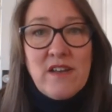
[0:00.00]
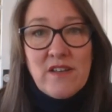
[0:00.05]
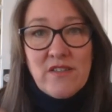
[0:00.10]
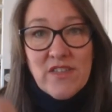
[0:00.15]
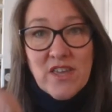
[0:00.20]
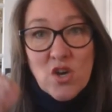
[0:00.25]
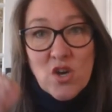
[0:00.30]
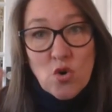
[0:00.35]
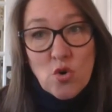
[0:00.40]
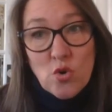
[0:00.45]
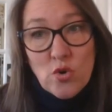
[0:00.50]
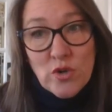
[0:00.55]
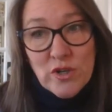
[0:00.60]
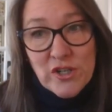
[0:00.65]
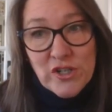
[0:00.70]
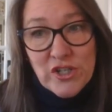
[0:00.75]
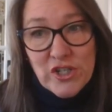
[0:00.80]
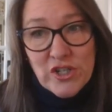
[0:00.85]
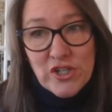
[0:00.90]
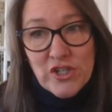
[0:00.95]
the order
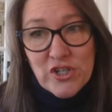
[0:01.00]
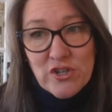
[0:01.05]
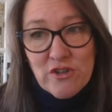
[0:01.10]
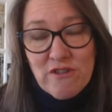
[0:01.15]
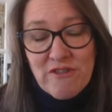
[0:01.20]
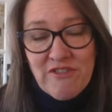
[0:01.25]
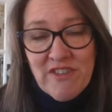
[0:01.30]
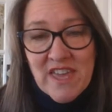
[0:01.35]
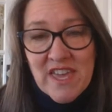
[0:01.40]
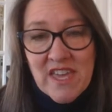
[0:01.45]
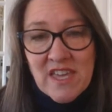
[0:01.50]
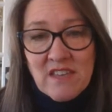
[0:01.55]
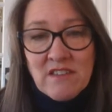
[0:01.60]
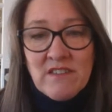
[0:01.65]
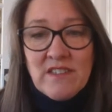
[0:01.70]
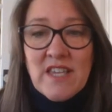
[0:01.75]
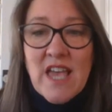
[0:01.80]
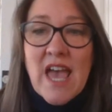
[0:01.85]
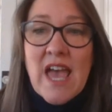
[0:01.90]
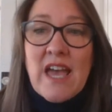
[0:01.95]
to do
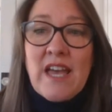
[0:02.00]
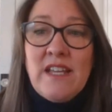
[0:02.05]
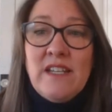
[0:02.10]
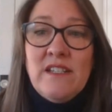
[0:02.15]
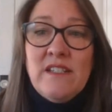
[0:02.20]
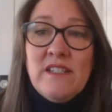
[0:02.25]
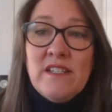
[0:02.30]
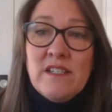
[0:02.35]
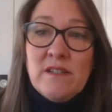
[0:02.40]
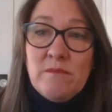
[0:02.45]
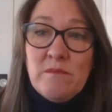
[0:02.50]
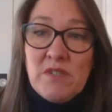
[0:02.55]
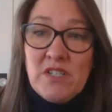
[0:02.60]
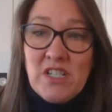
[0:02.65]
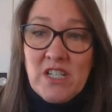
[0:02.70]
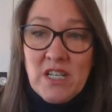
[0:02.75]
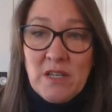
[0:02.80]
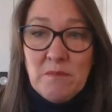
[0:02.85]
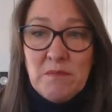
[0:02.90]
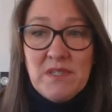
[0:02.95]
things and some
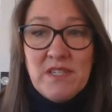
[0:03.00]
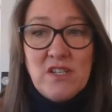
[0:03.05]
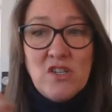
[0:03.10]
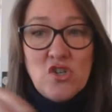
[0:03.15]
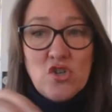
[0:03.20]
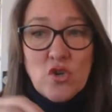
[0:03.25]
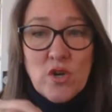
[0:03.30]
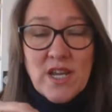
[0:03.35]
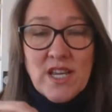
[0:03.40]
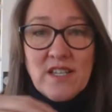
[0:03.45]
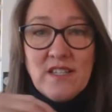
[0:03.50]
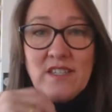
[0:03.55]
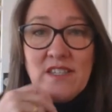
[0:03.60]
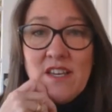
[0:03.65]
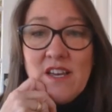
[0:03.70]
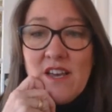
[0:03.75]
tips and tricks